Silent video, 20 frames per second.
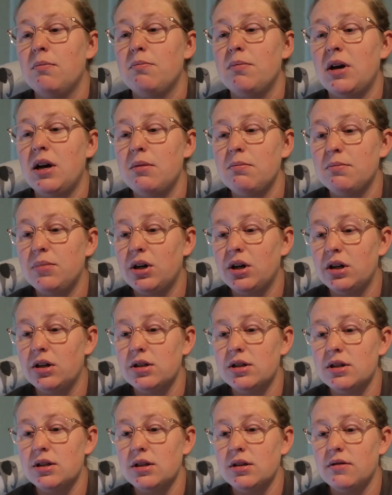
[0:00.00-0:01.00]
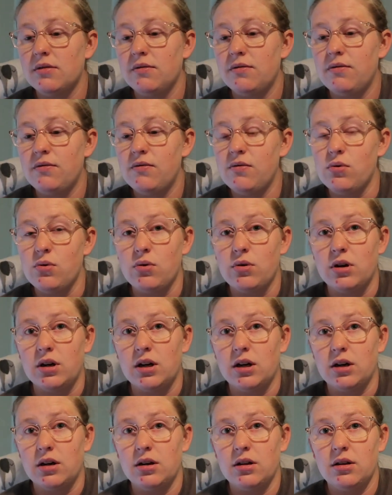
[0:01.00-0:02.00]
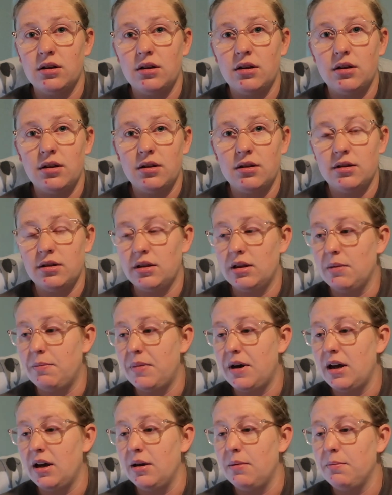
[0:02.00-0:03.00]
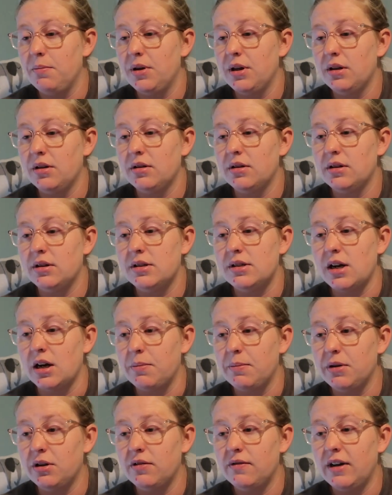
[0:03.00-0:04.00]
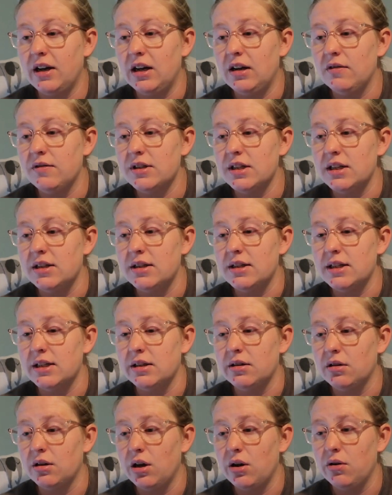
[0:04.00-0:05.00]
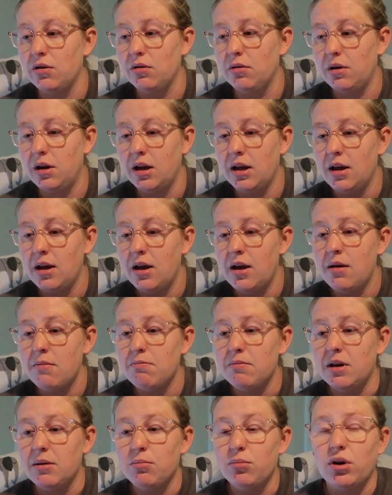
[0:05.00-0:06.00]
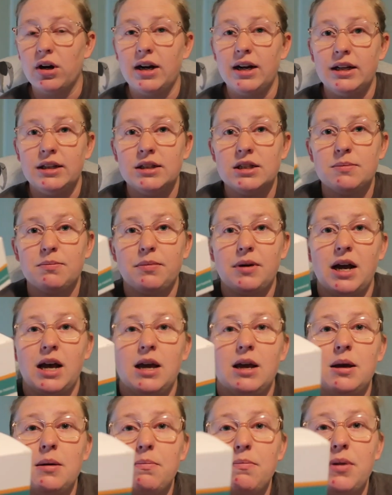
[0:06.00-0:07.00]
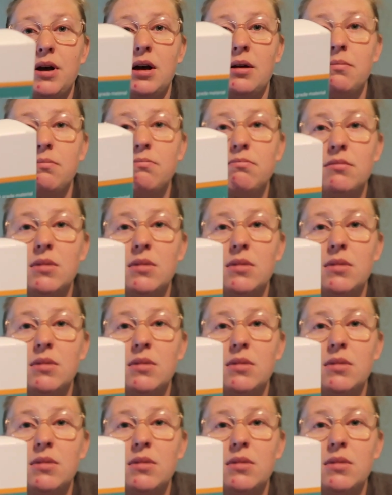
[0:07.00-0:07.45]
pump parts for the pump, duckbill valves, and silicone membranes by Pump